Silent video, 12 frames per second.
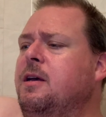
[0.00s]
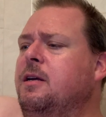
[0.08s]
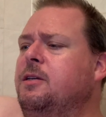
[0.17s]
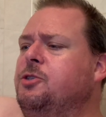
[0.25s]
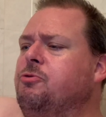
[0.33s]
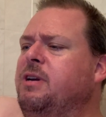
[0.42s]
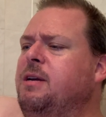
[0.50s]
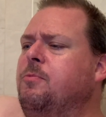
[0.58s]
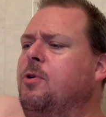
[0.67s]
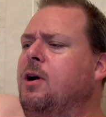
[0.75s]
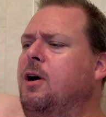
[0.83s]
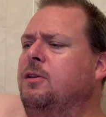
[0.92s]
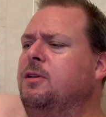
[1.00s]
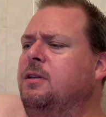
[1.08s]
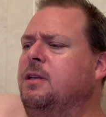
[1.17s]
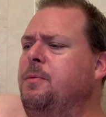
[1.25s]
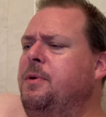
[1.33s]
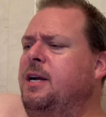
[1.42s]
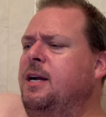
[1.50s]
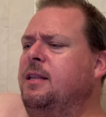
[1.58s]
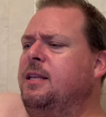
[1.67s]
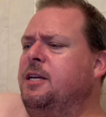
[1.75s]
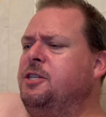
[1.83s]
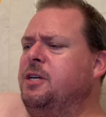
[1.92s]
Dream World Limited
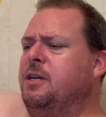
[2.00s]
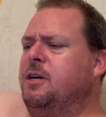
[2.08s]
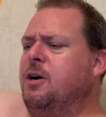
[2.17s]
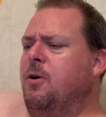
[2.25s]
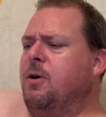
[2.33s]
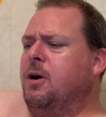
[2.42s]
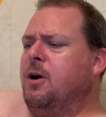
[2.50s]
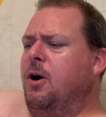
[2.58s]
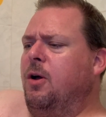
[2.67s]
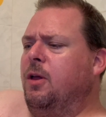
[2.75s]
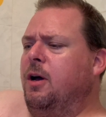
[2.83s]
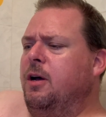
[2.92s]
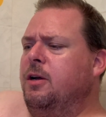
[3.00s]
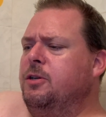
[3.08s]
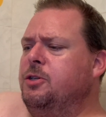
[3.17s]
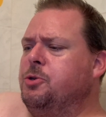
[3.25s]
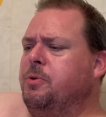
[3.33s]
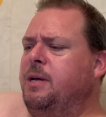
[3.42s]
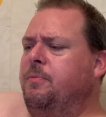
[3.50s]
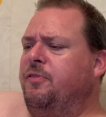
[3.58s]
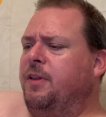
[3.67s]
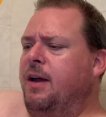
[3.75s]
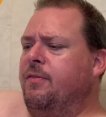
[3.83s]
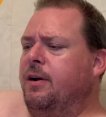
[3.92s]
Edition Coca-Cola. Dream
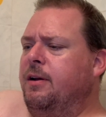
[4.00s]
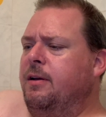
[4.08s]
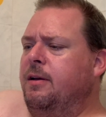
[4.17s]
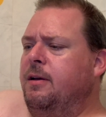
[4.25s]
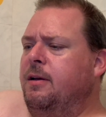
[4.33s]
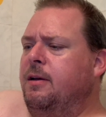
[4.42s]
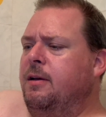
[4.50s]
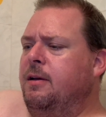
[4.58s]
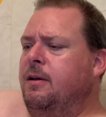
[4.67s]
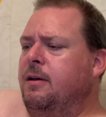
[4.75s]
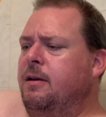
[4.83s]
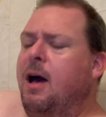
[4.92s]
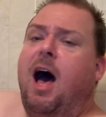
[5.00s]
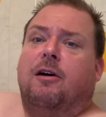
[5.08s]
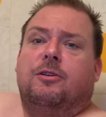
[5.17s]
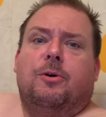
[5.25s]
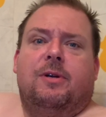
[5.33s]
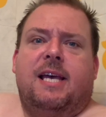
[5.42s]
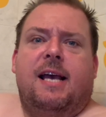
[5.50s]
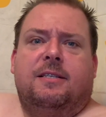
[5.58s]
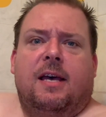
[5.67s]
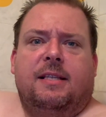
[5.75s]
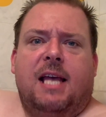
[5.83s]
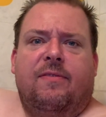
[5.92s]
flavored. Oh, so it tastes
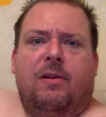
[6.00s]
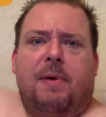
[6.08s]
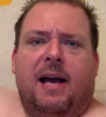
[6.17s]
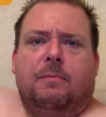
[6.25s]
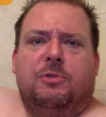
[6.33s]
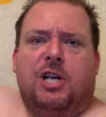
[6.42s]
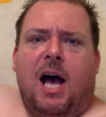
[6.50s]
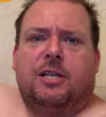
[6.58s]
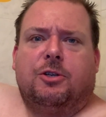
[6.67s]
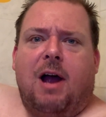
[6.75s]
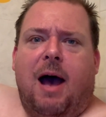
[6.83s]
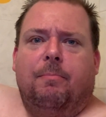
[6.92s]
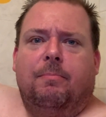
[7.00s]
like David Beckham's jockstrap.